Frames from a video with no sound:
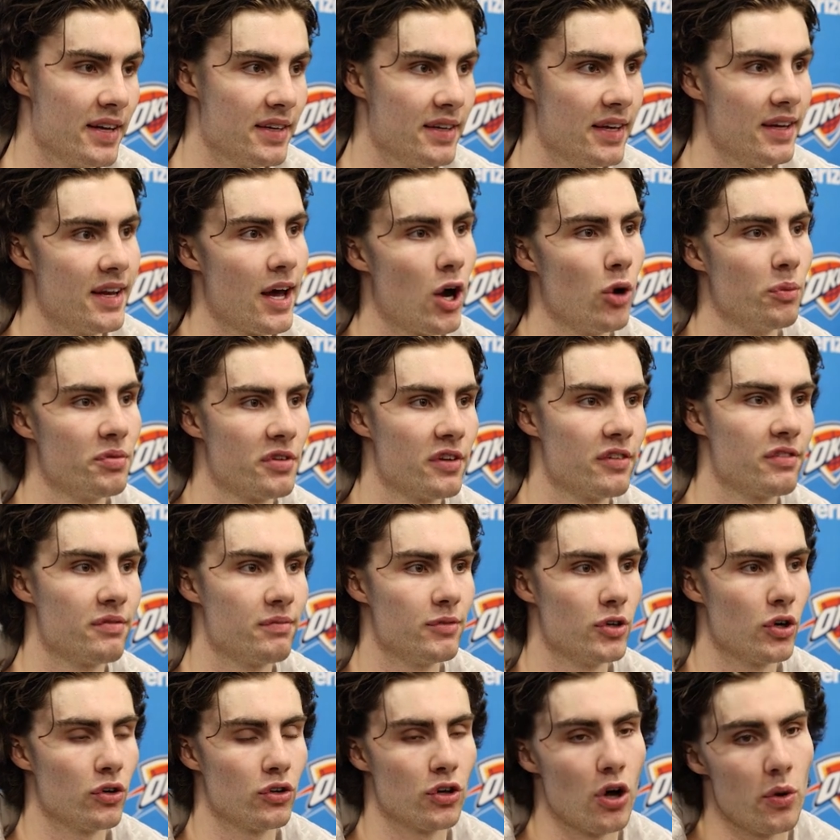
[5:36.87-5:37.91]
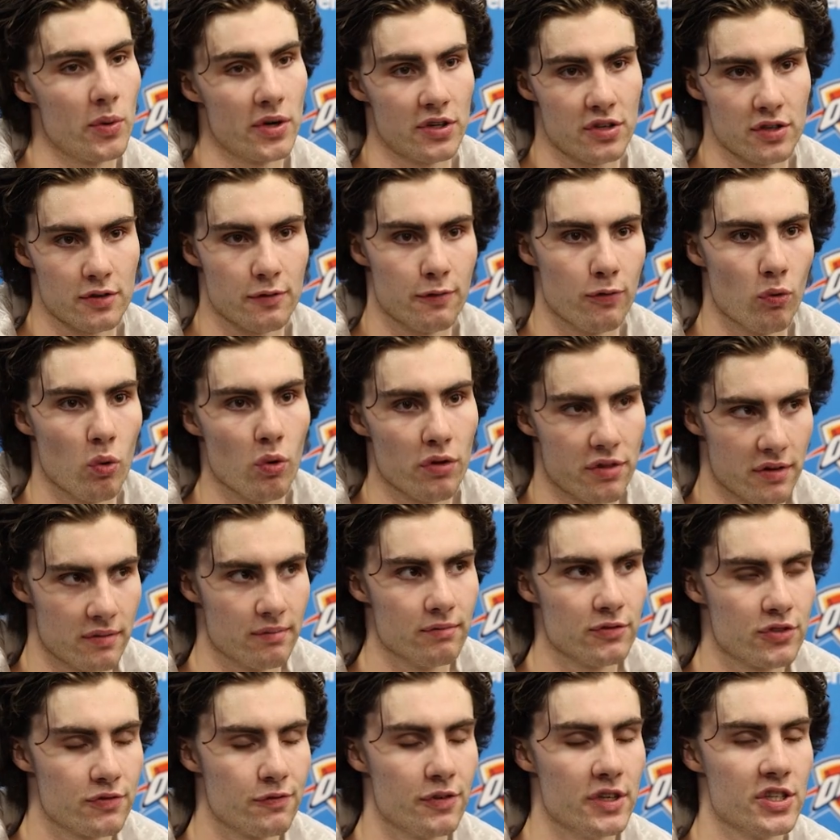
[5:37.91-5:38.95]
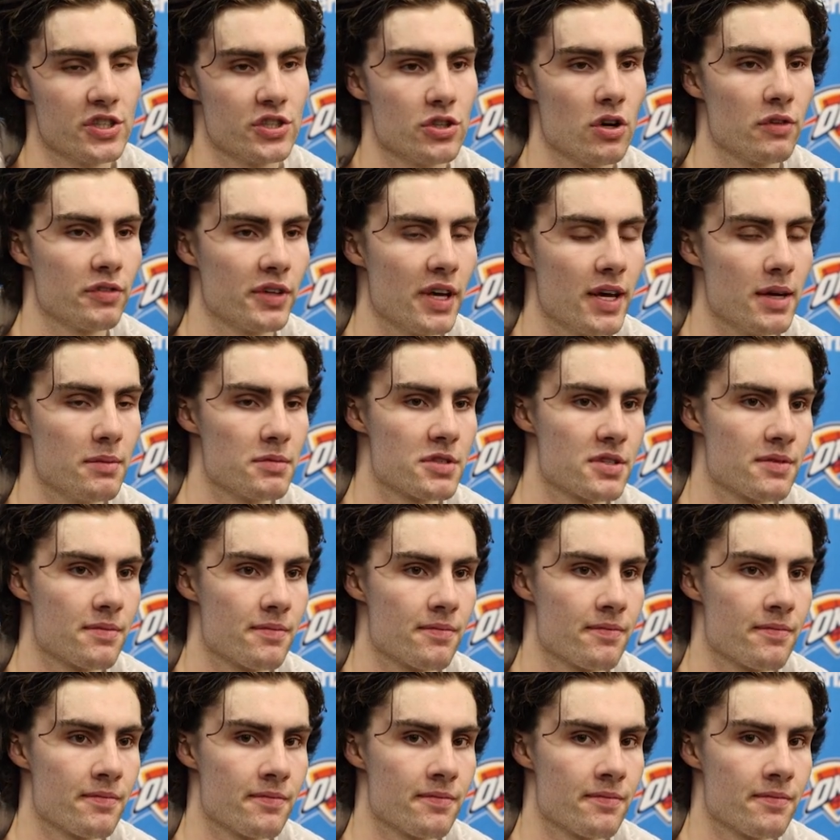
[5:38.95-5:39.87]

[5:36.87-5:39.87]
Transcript: It, it, helps us you know go into the fourth and finishing off games.